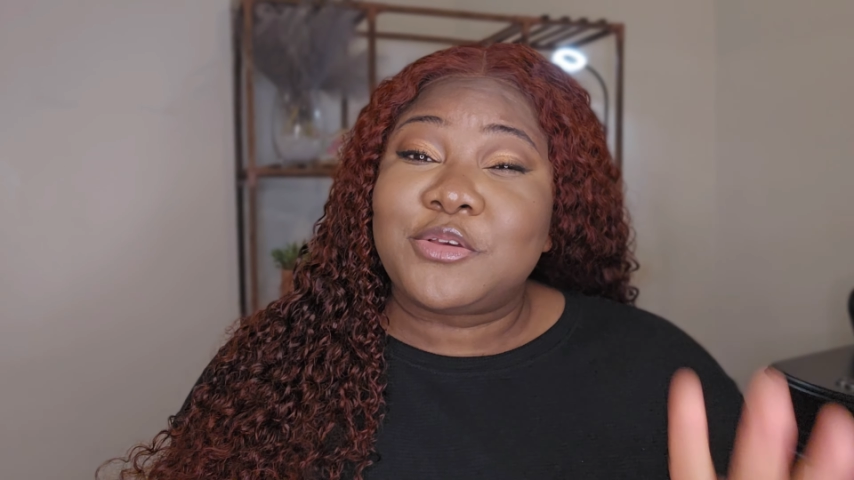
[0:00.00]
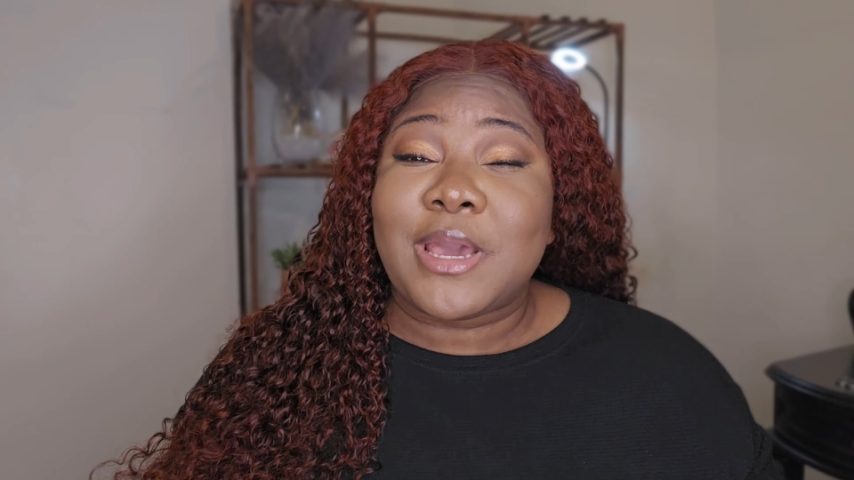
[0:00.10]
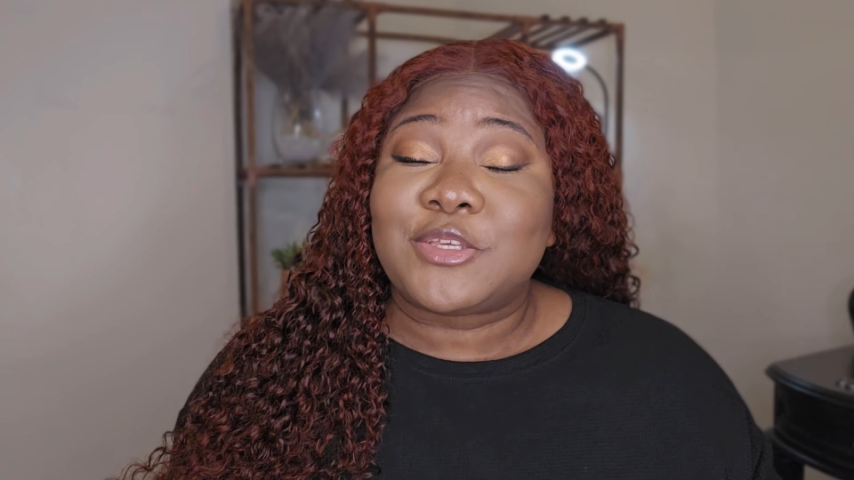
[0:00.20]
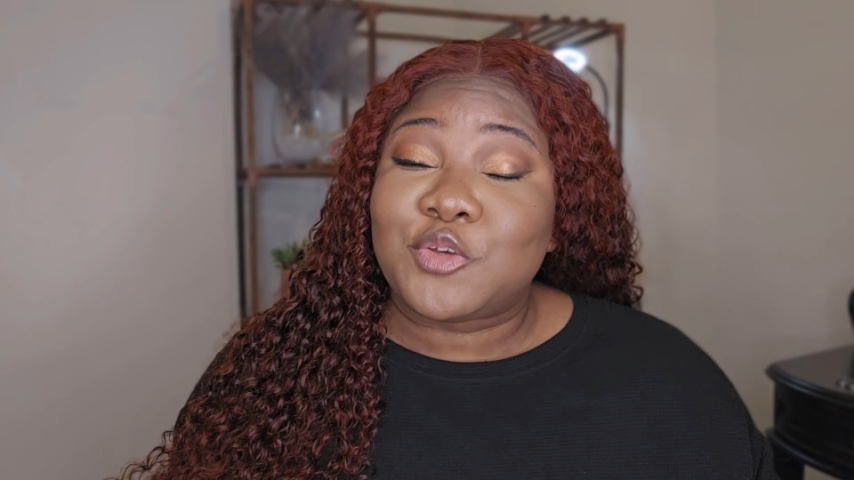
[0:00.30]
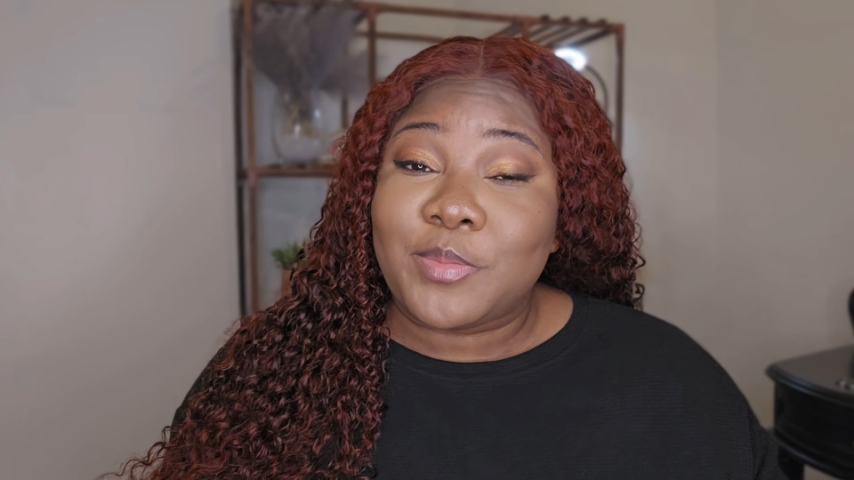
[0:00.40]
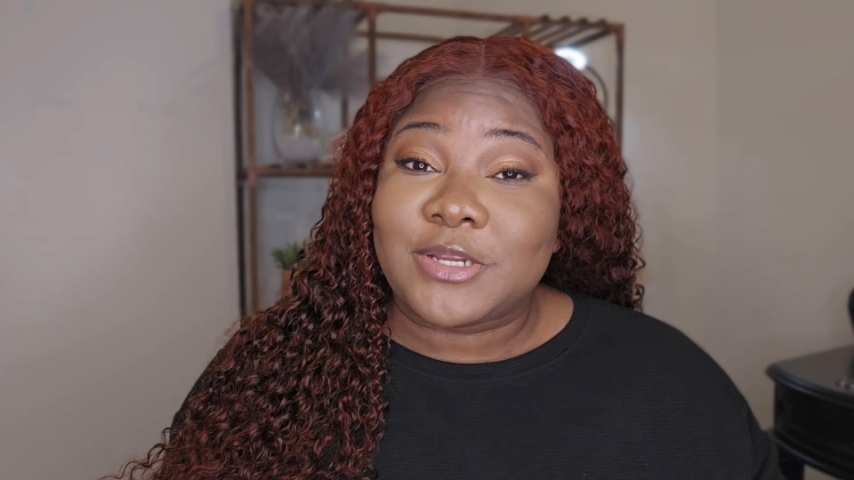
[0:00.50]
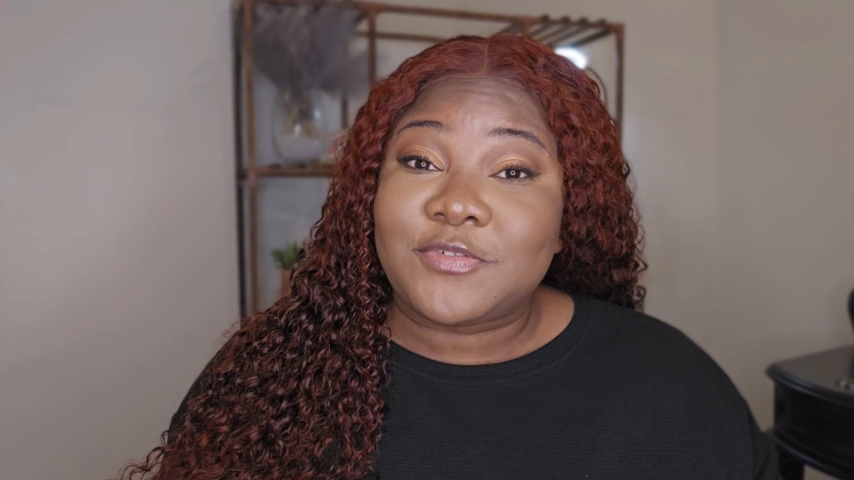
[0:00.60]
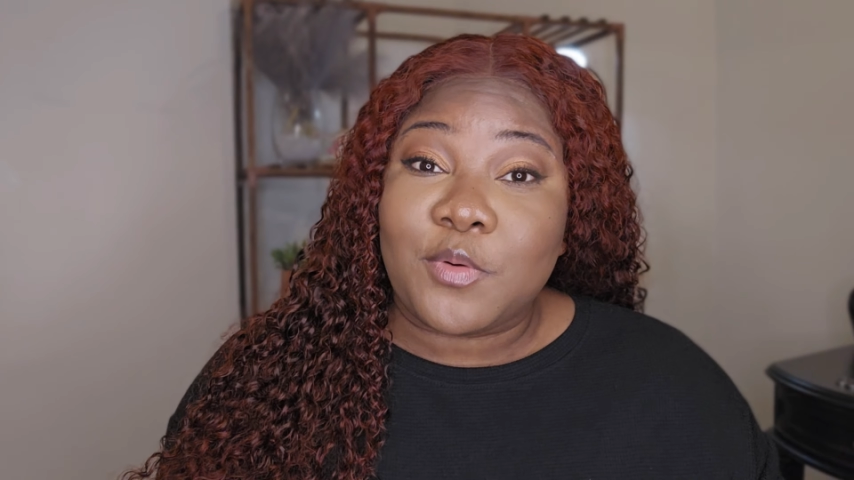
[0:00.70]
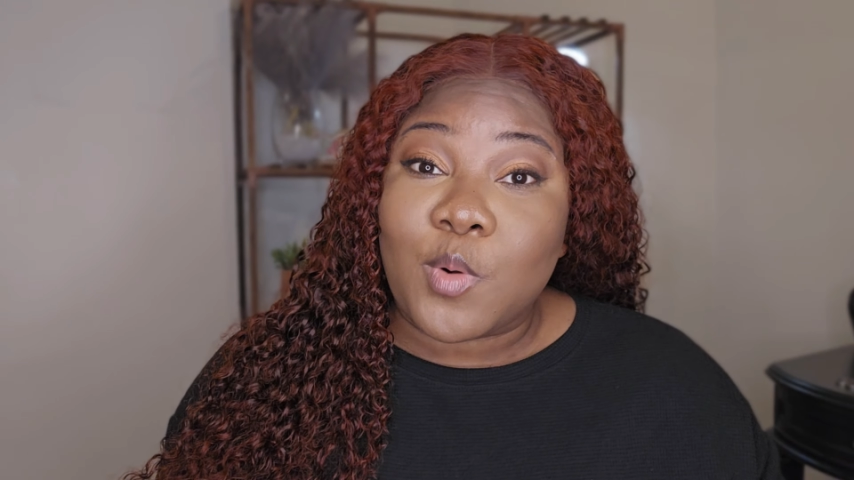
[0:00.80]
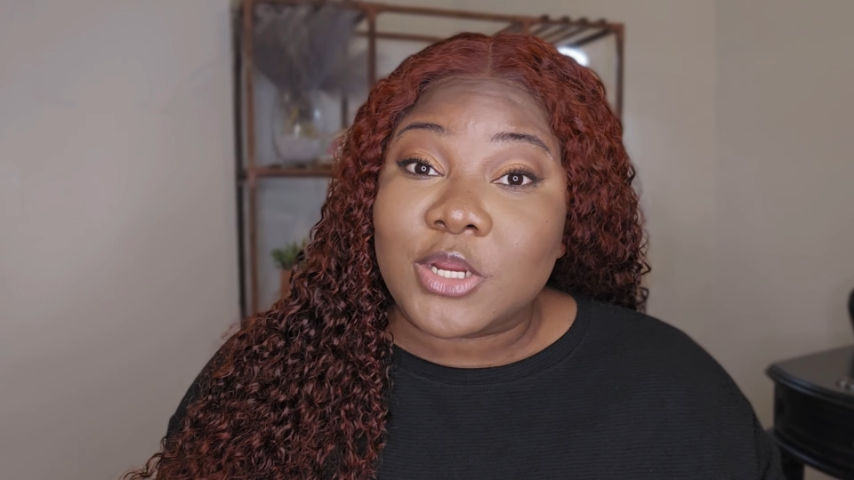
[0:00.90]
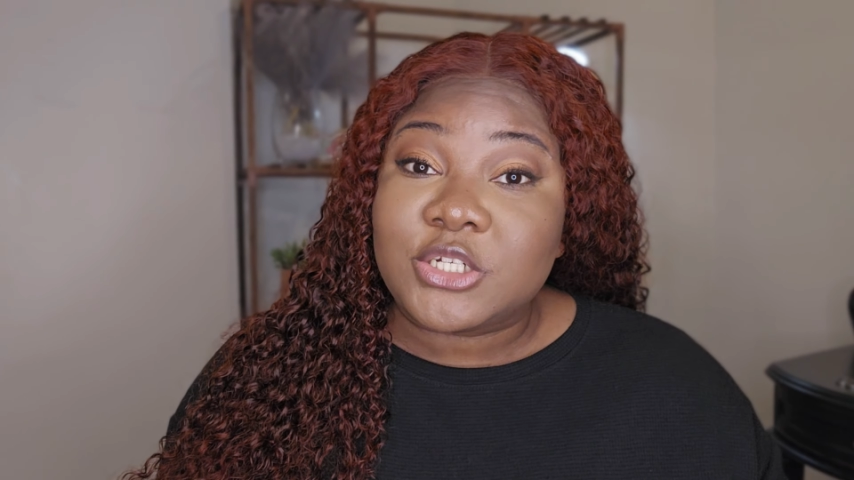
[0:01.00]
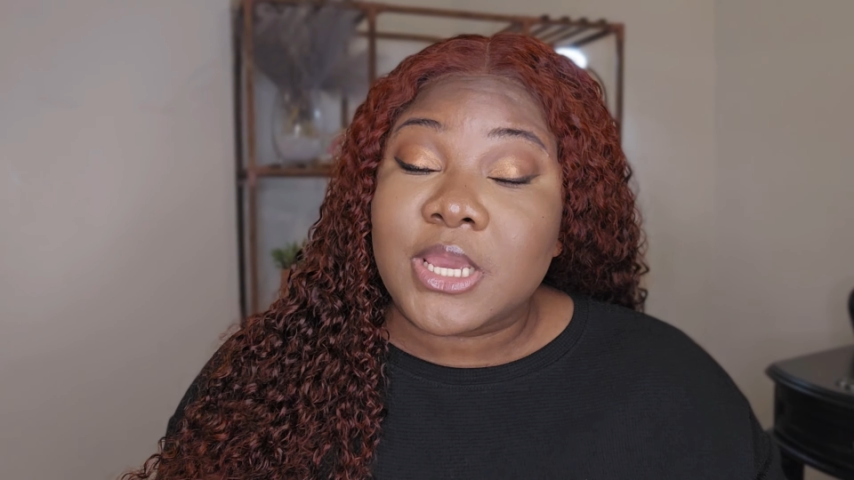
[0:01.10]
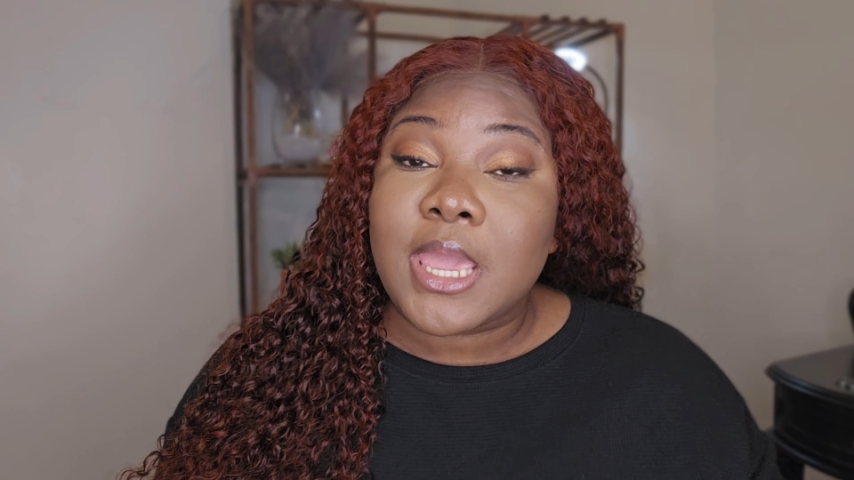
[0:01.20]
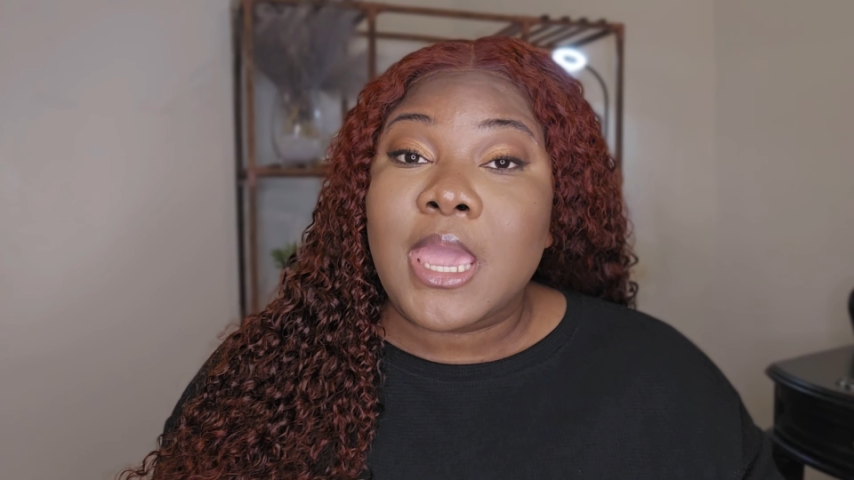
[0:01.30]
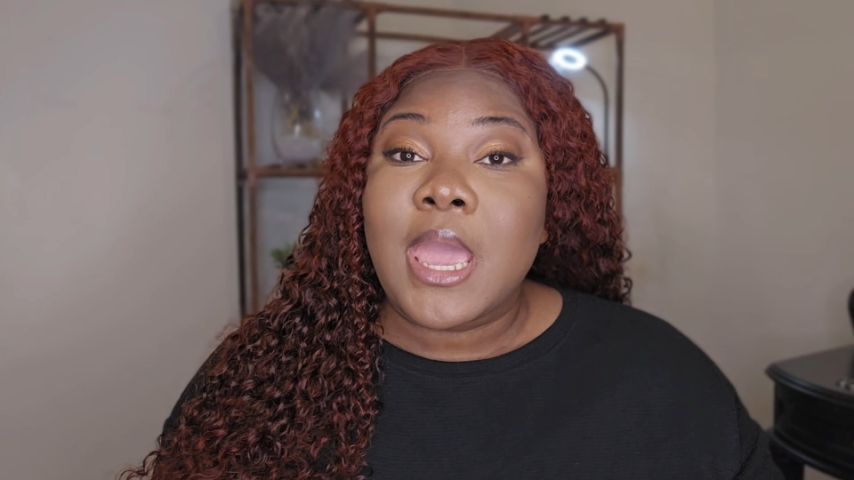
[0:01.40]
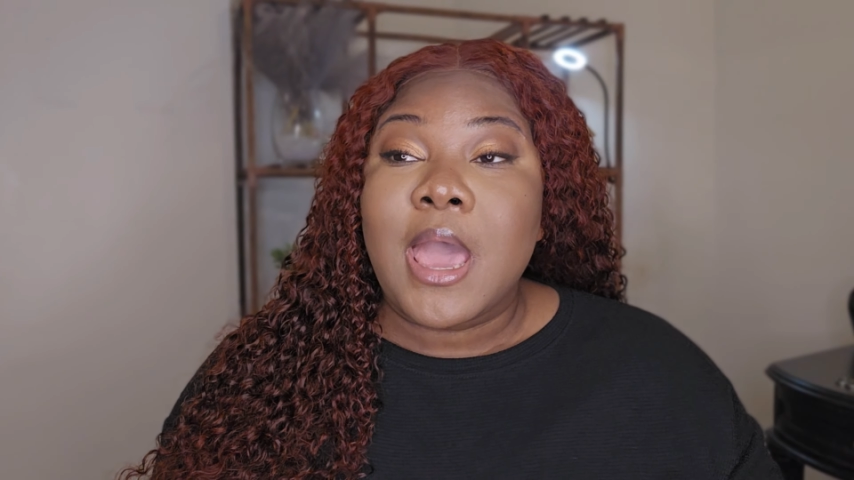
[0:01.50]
guys so much for watching